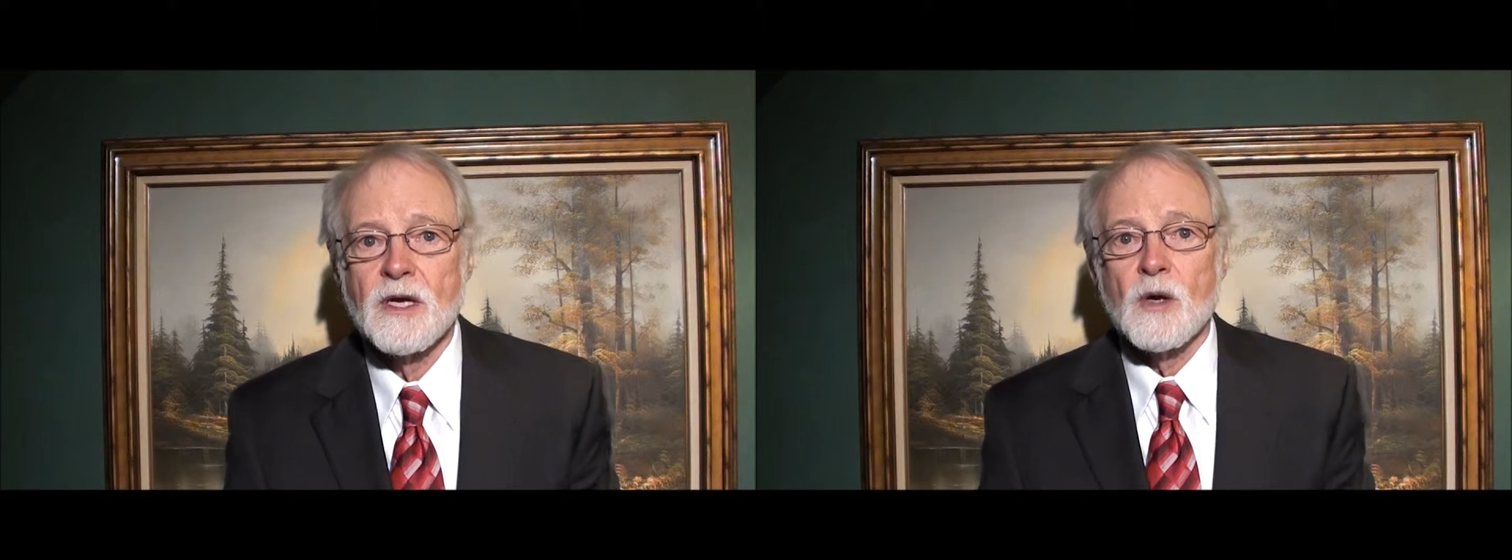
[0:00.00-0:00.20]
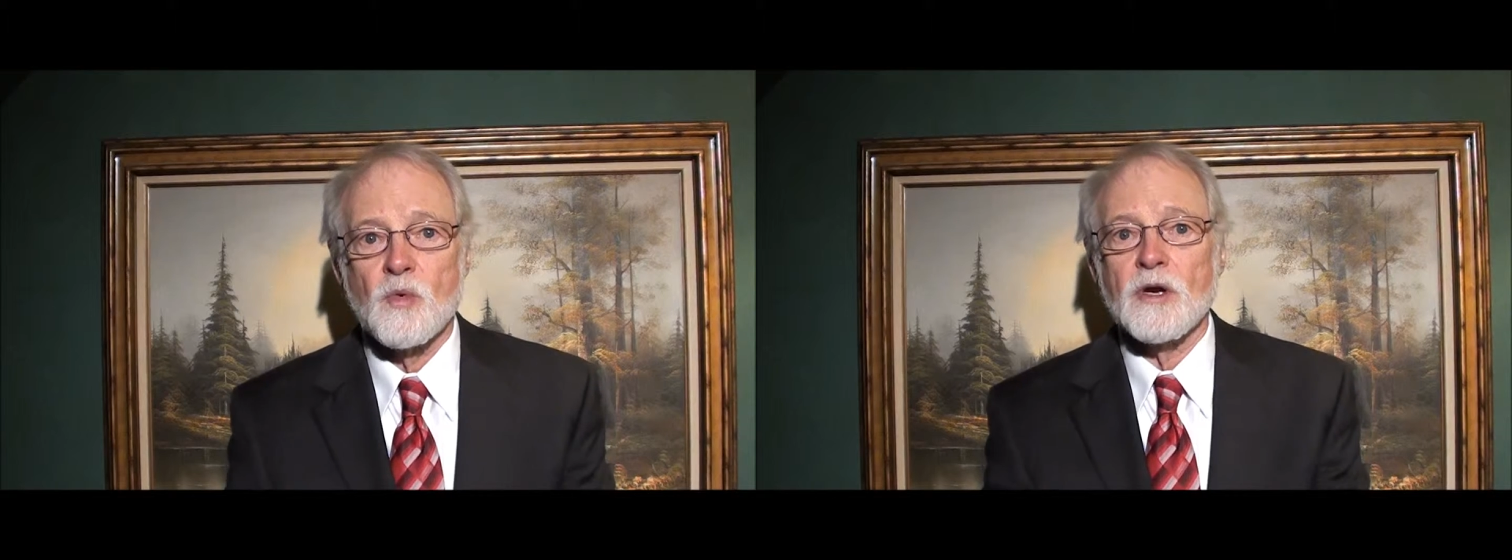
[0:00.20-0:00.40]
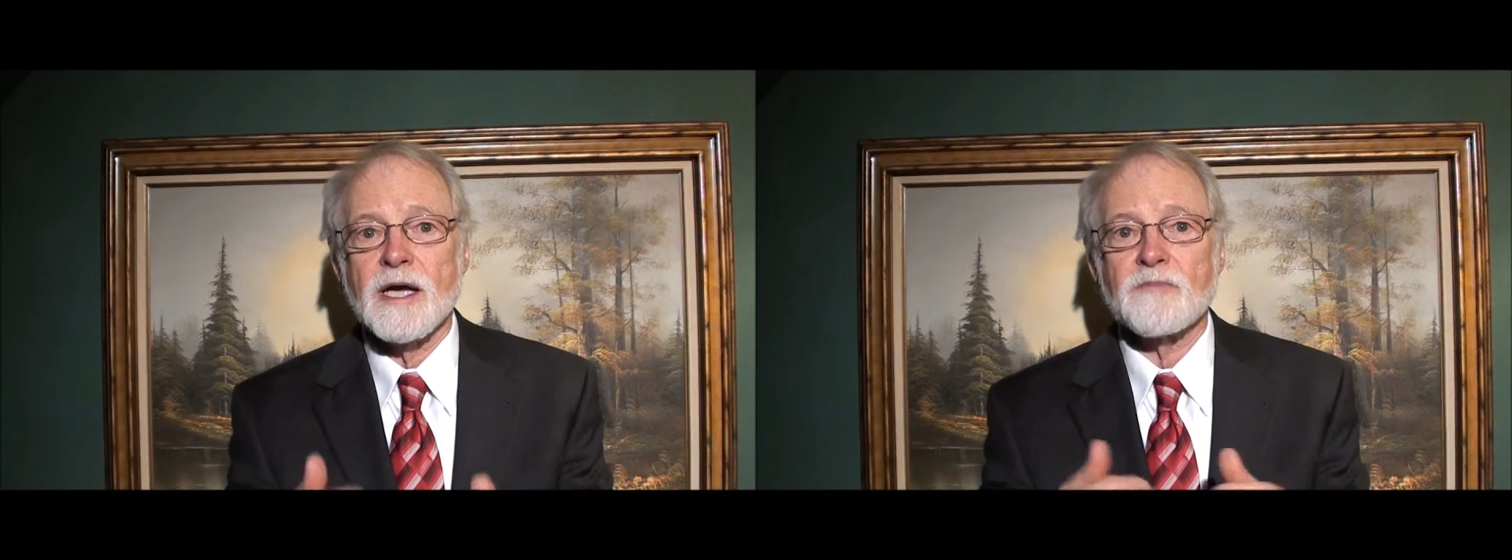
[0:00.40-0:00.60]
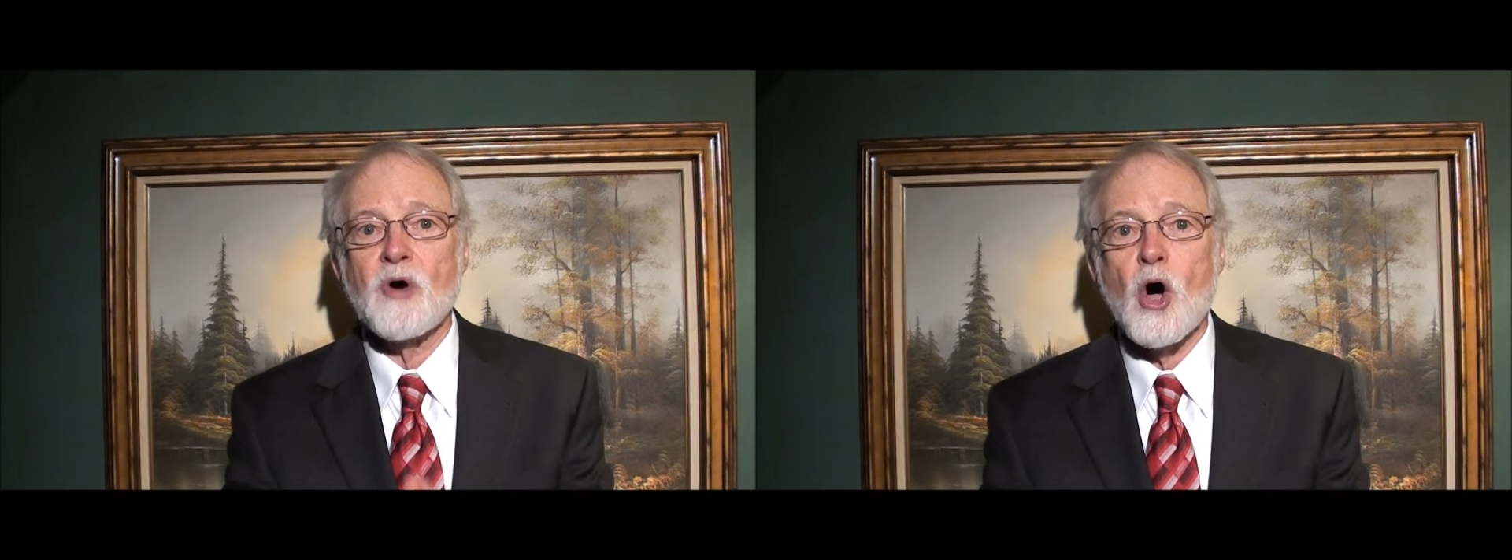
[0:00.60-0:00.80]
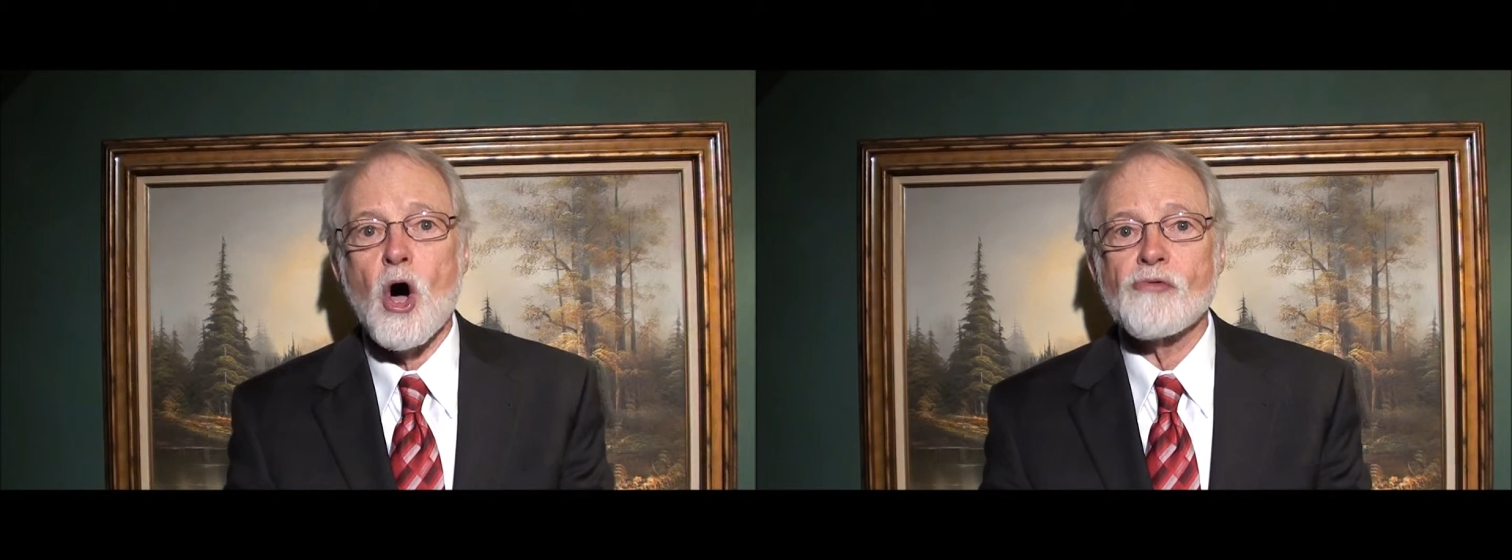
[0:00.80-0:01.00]
where, like
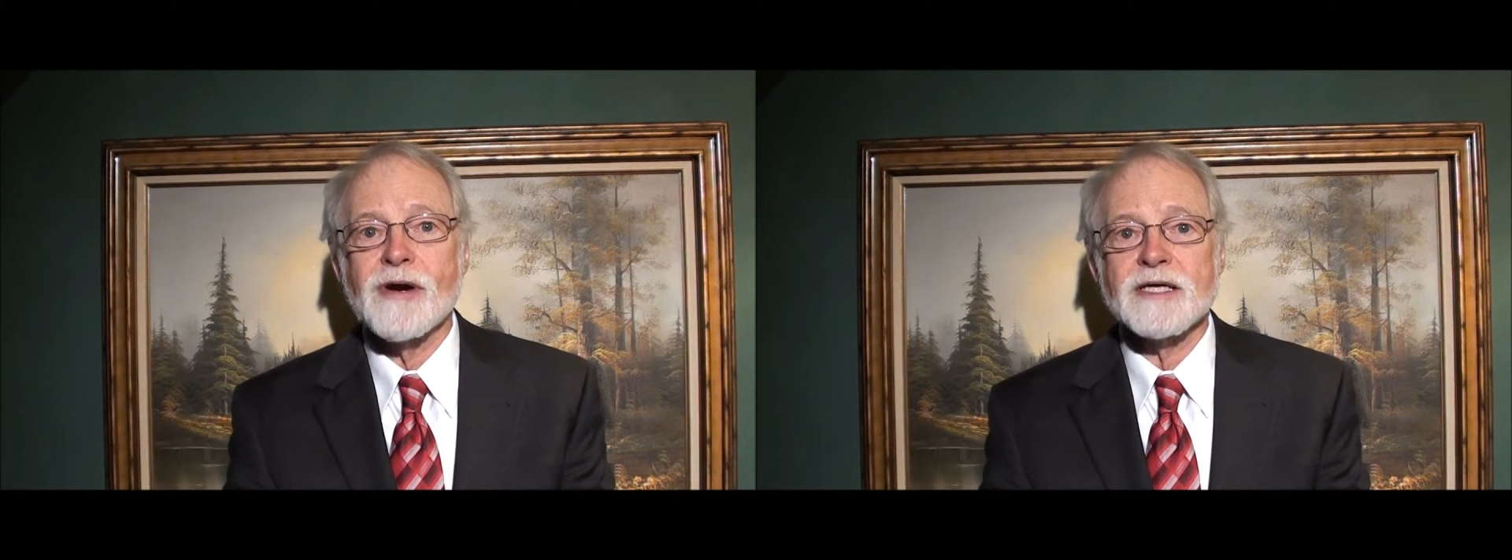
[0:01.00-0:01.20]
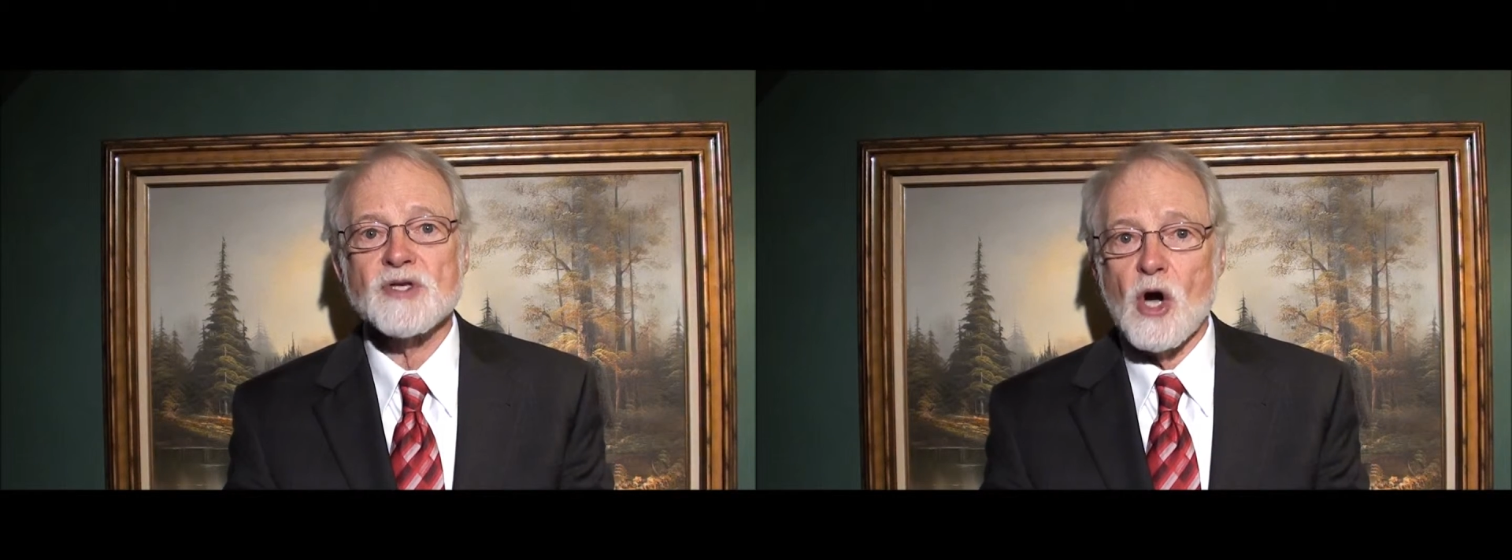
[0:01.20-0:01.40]
Paul writes